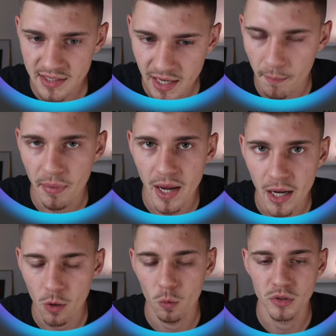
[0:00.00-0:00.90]
get
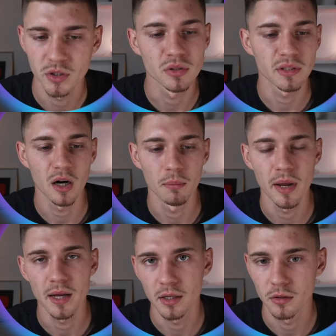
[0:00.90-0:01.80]
payout once you start
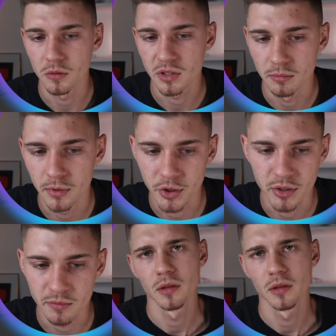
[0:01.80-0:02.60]
making those commissions.